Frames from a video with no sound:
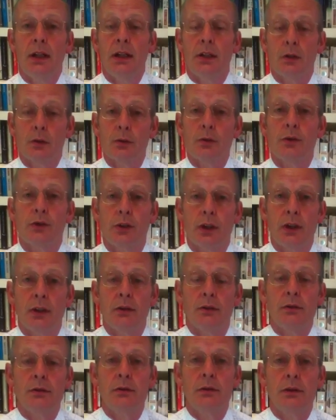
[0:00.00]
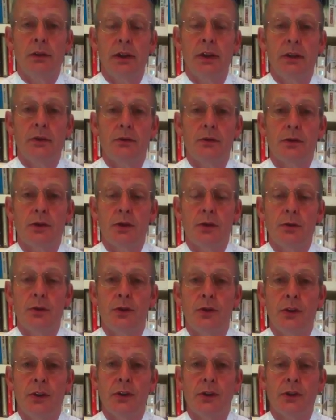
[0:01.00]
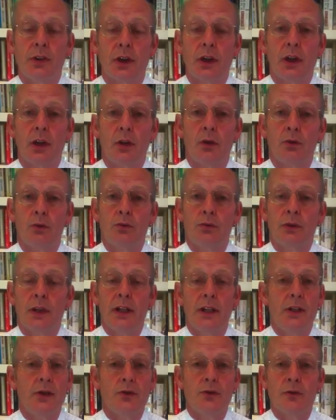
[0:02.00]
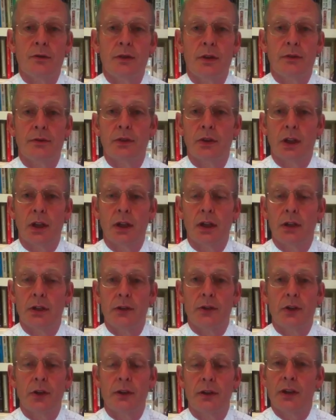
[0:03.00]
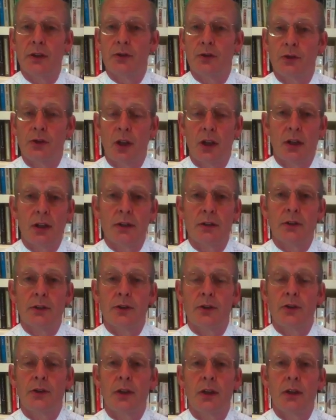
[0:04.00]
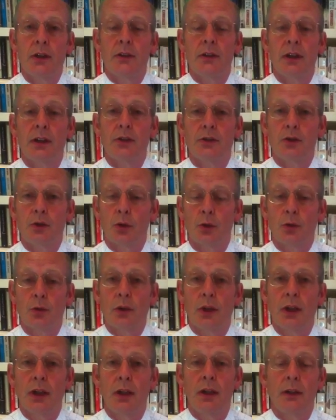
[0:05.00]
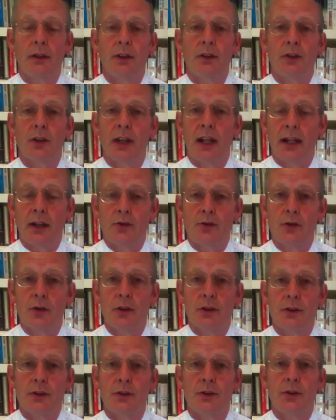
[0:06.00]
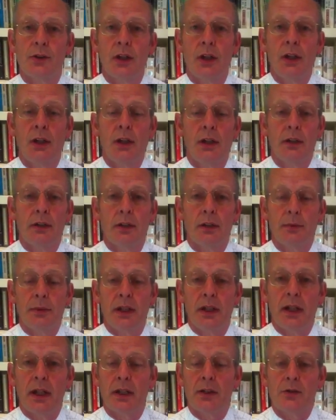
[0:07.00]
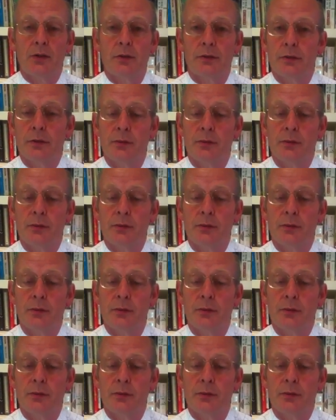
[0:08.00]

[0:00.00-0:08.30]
it also introduces a whole range of different arts. So there's dance, there's talking, there's lectures. There'll be a lecture